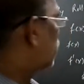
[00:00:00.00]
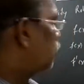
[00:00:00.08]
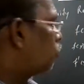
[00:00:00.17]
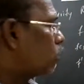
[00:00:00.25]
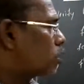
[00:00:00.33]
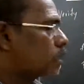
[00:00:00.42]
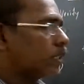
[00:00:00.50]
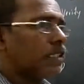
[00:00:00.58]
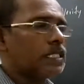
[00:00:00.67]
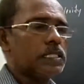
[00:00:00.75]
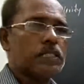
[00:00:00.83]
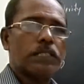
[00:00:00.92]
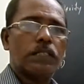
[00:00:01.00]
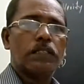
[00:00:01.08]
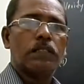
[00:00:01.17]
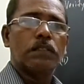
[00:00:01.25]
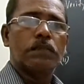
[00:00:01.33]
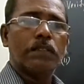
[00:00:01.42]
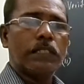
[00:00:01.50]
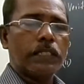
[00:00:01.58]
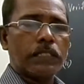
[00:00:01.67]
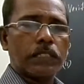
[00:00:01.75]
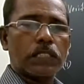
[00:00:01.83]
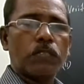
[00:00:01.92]
keep watching this. We will
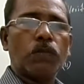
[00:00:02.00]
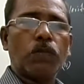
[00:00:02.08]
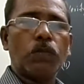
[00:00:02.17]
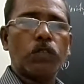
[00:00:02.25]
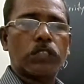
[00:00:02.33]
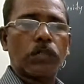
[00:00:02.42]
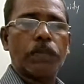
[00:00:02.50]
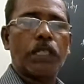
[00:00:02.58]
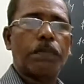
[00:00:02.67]
discuss one more similar